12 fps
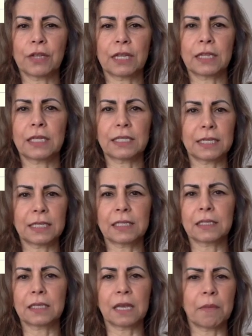this
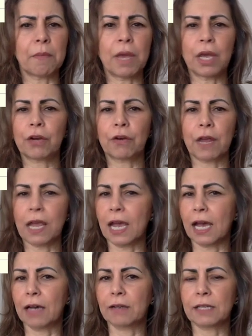is a Mercury
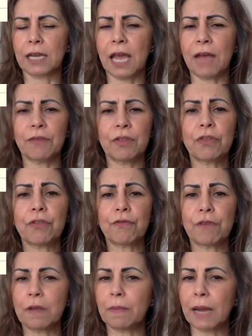house and having
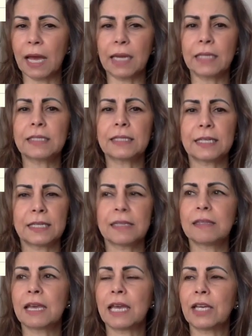3 planets
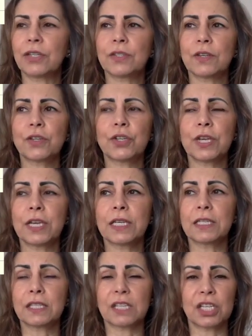sitting there. So she
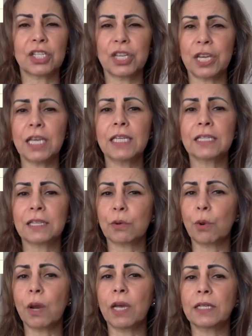is
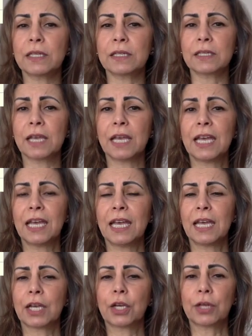quite
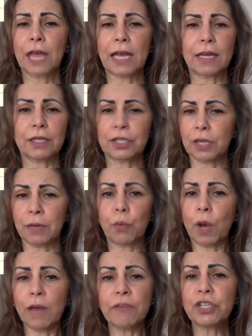good at
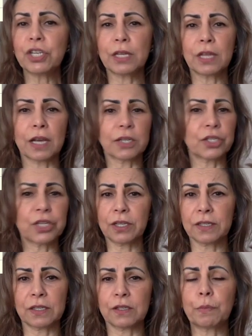whatever she does
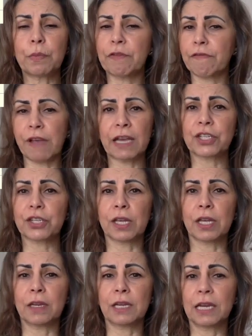it to
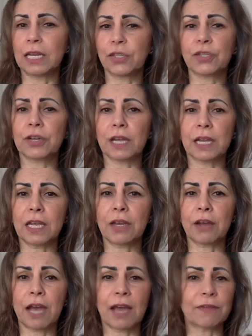perfection, literally.
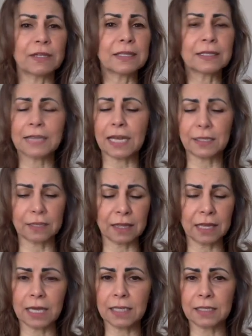Having Saturn
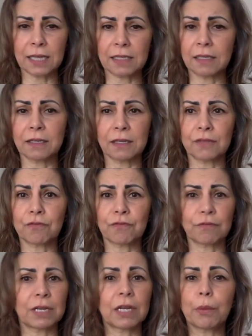there, Saturn does
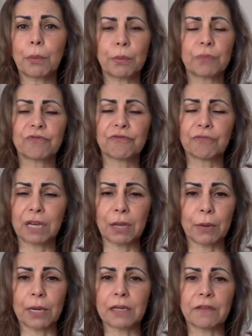really, really
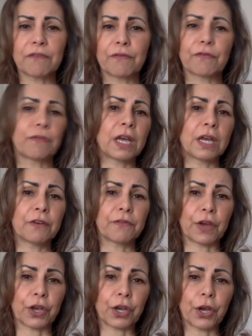well in
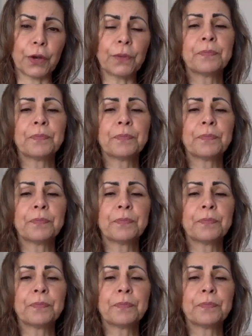Virgo,